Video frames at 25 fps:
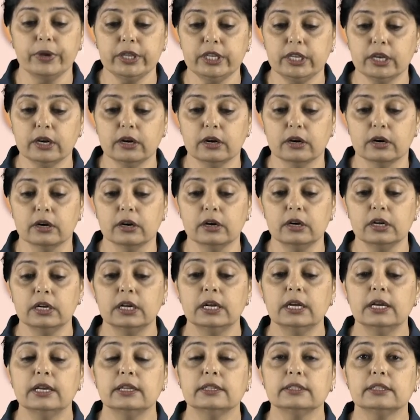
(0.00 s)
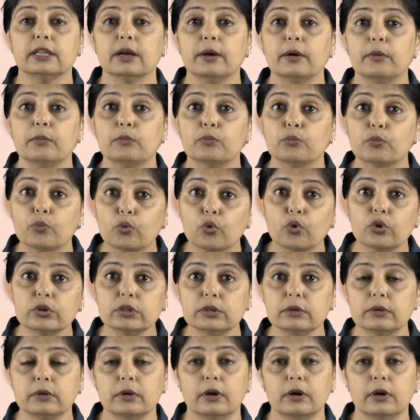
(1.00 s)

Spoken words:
here the moon